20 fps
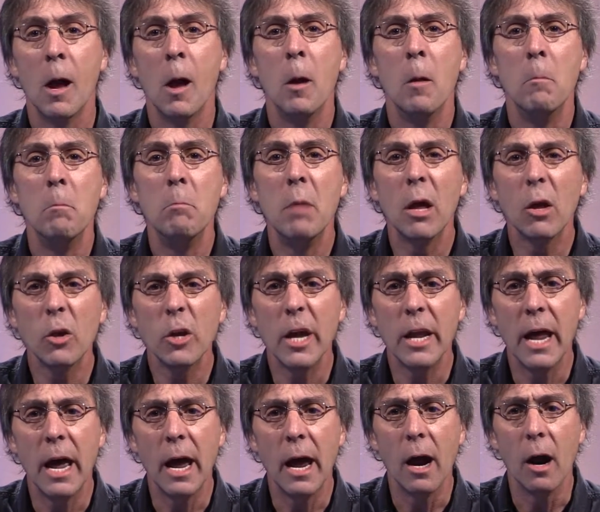
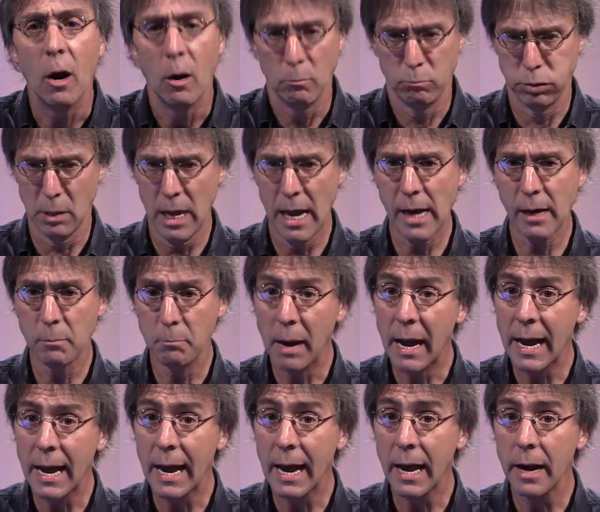millionaire, black
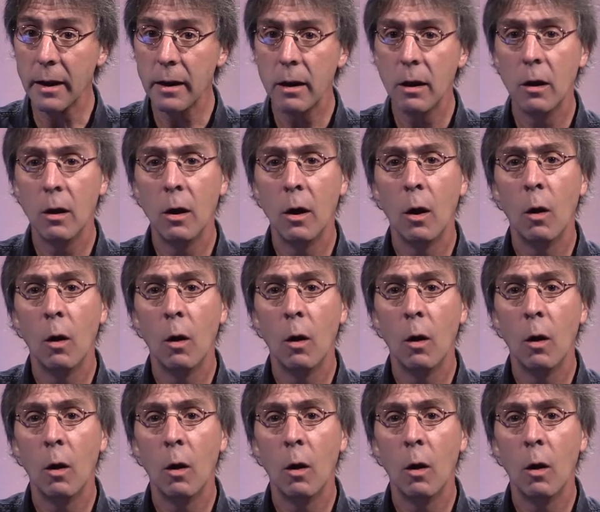man.